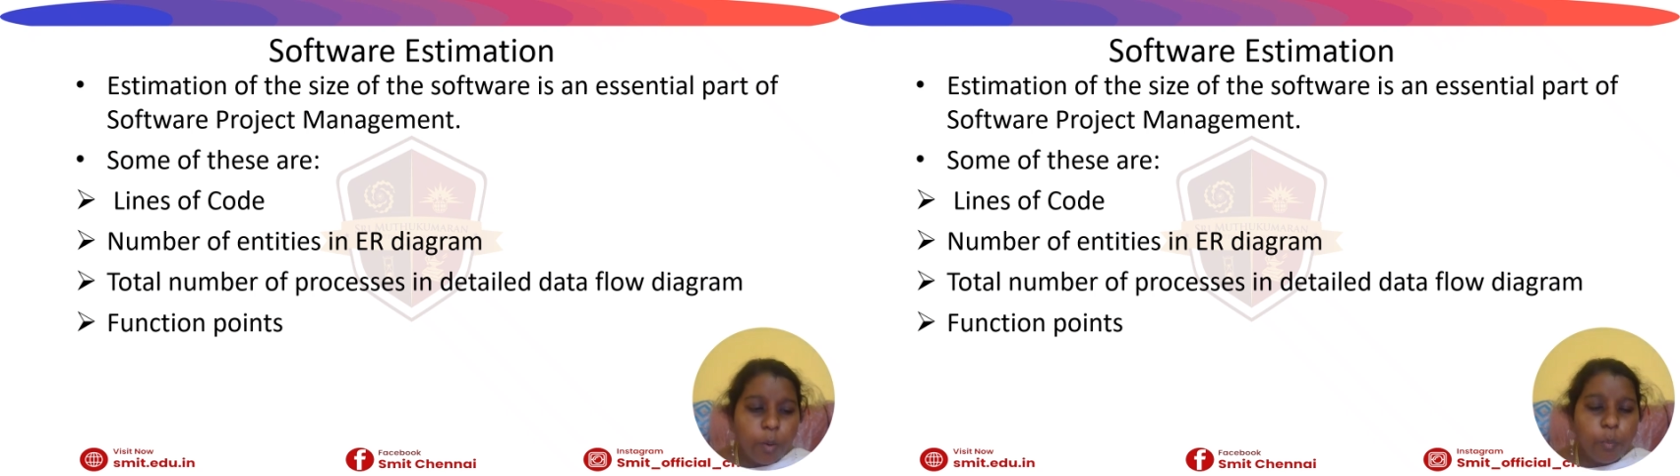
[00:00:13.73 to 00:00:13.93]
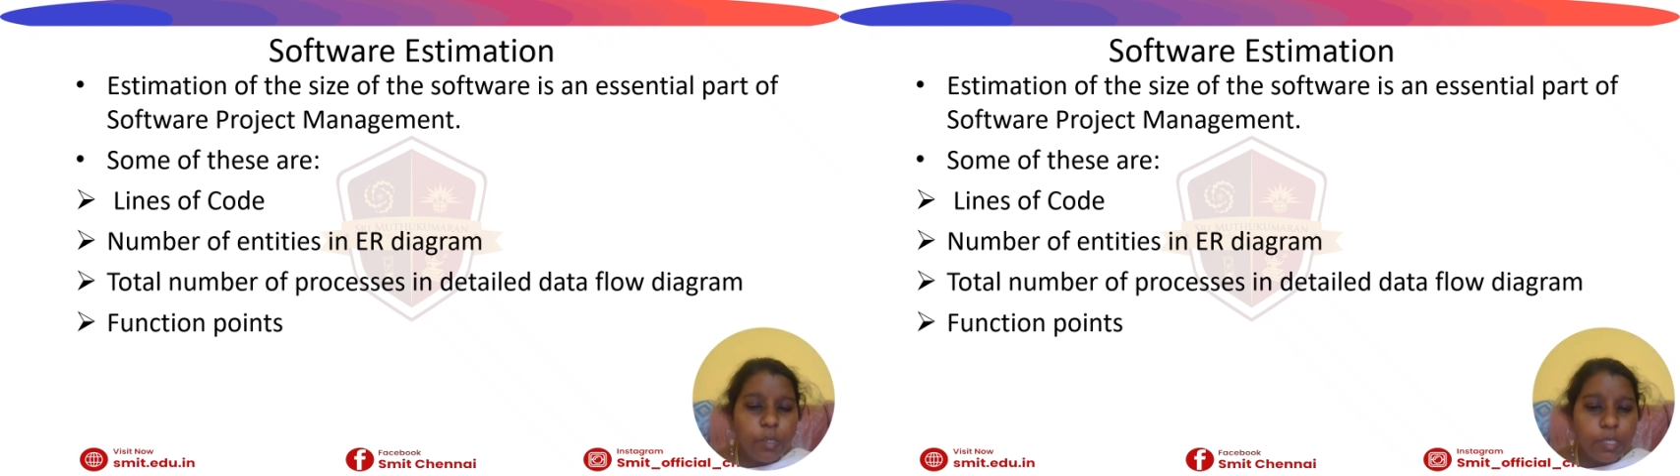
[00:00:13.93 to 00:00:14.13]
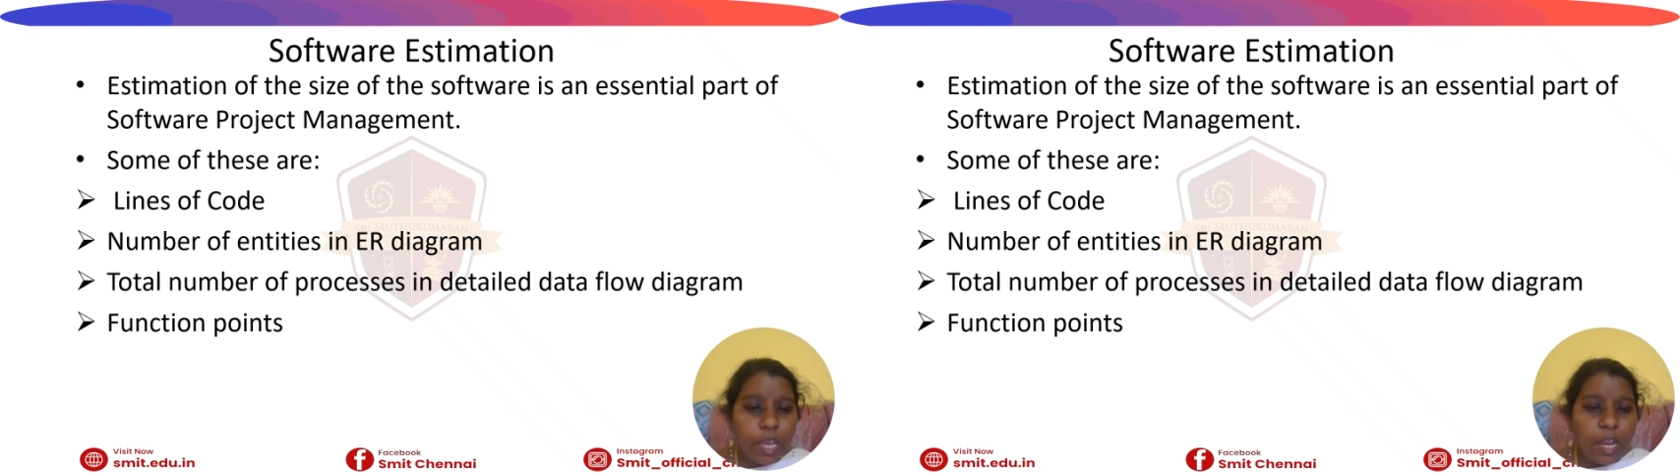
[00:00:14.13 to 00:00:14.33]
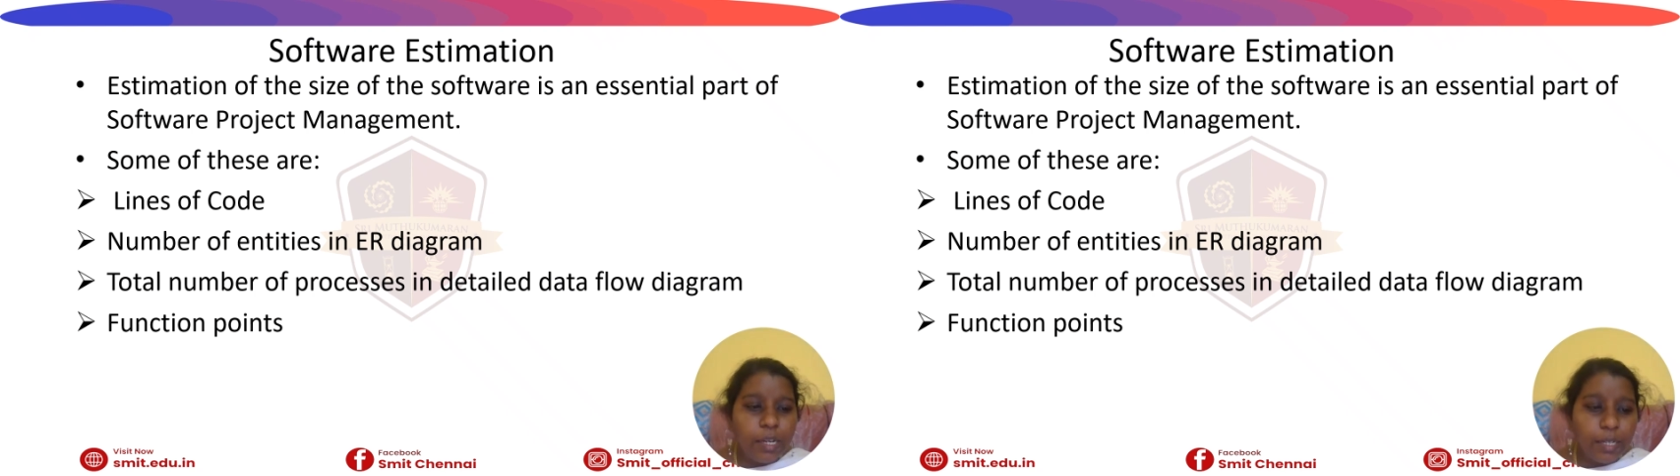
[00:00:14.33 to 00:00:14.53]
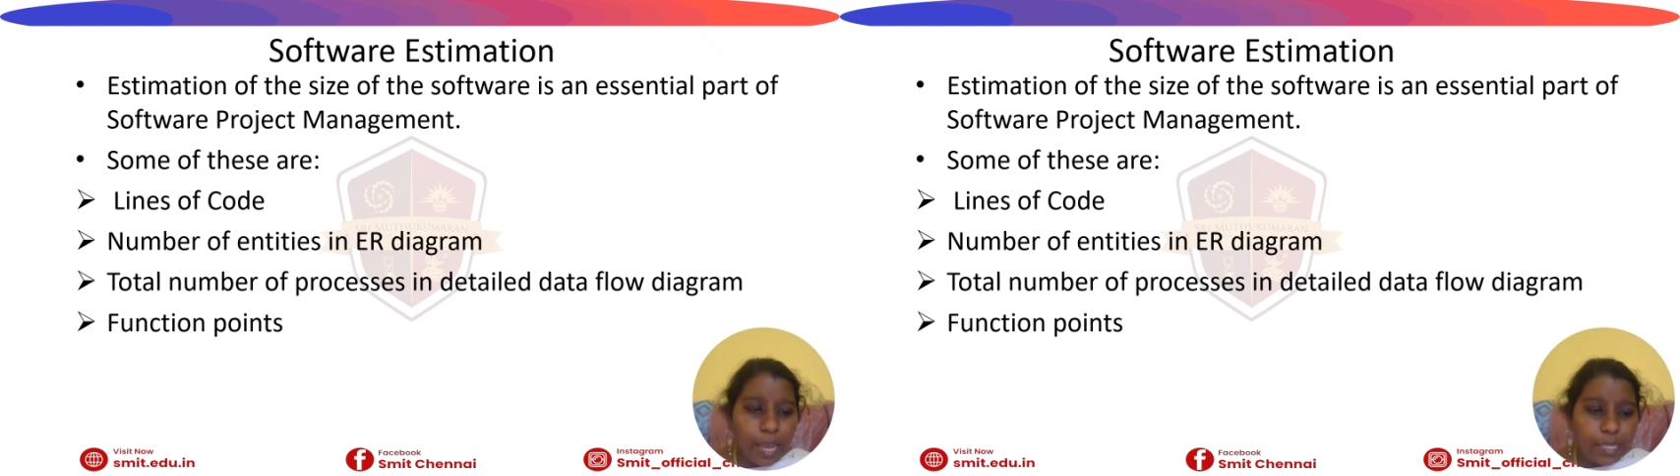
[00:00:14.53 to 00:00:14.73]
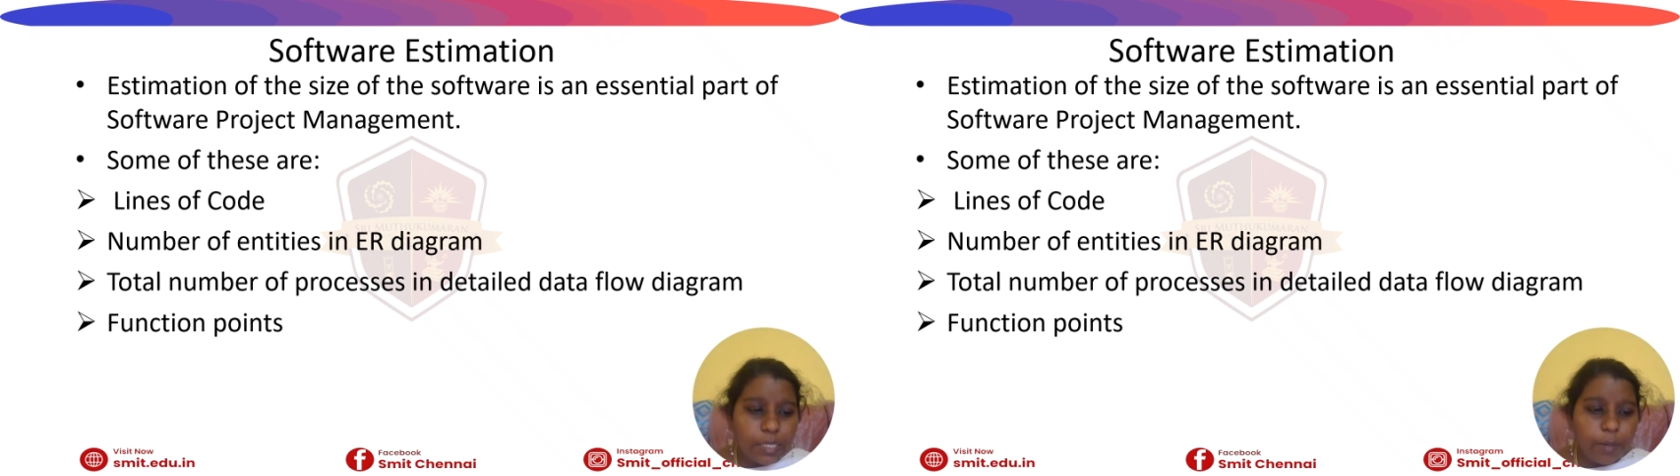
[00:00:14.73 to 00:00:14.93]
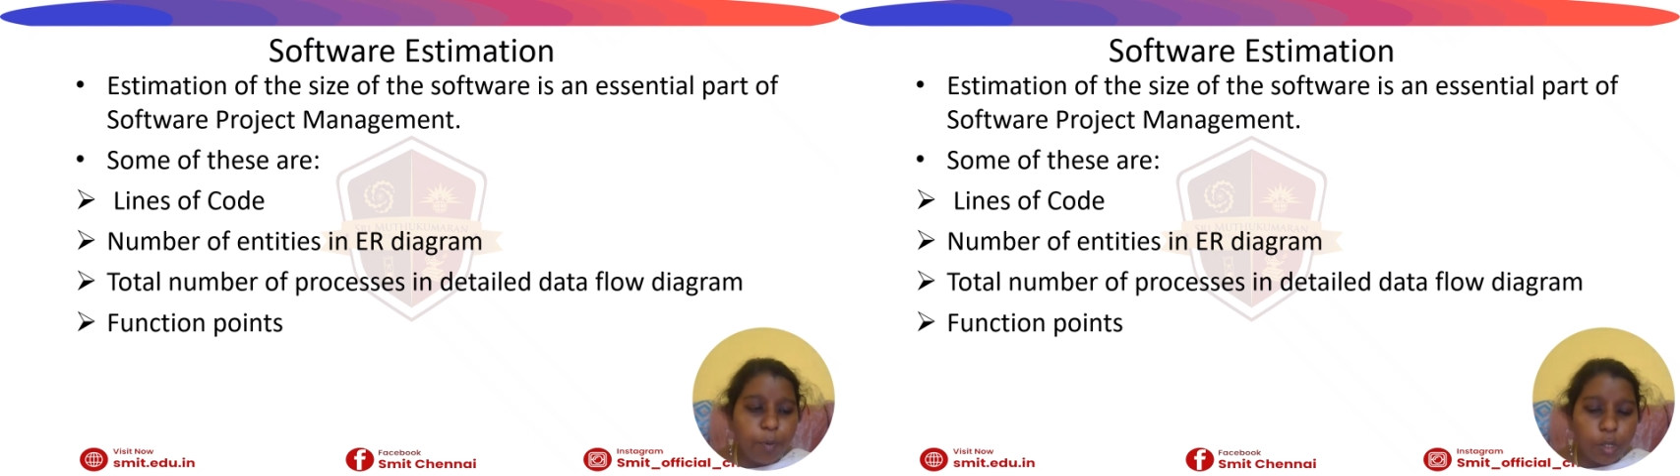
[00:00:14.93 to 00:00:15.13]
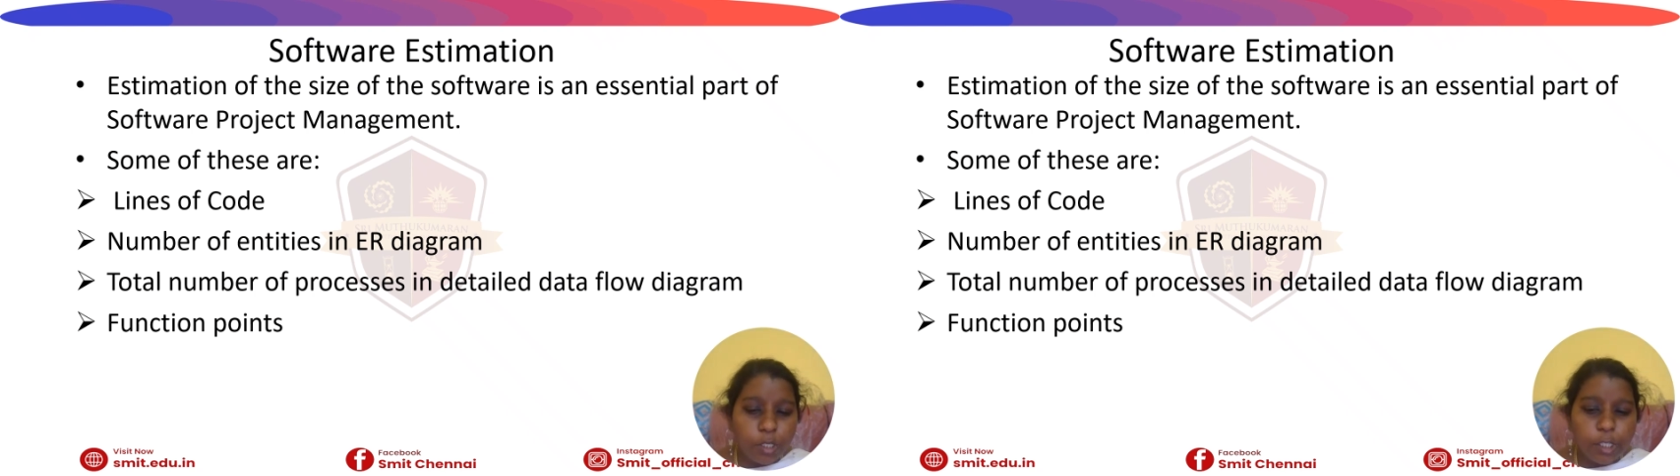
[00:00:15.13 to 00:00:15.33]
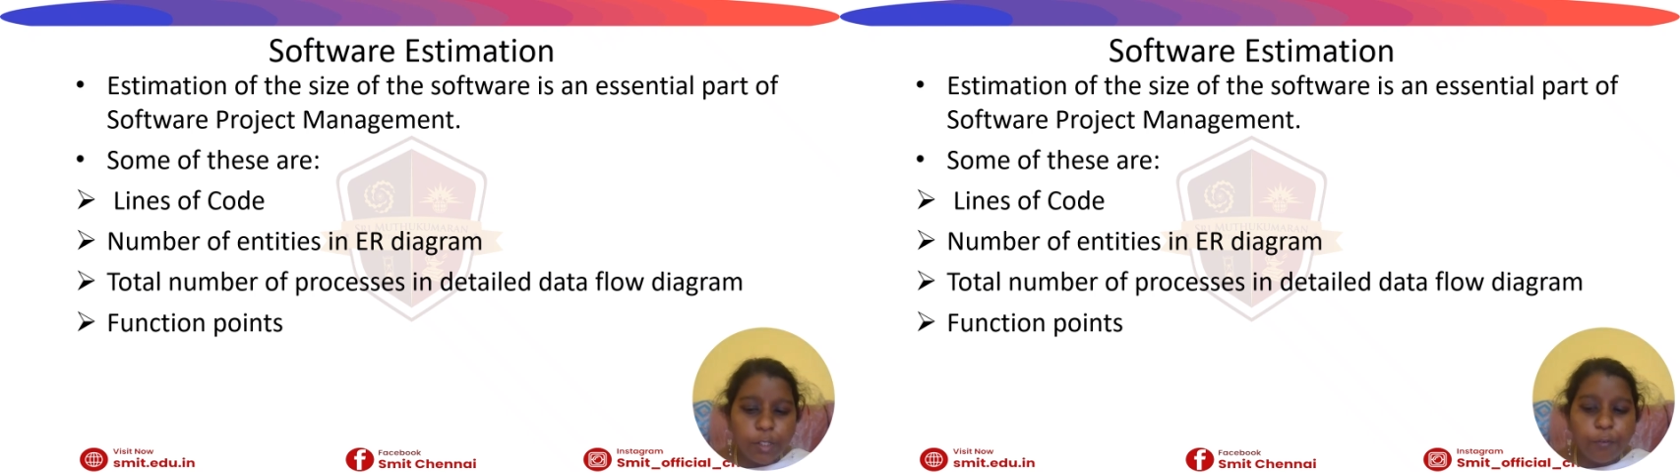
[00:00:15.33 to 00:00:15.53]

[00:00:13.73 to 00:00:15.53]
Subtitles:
We say it as the process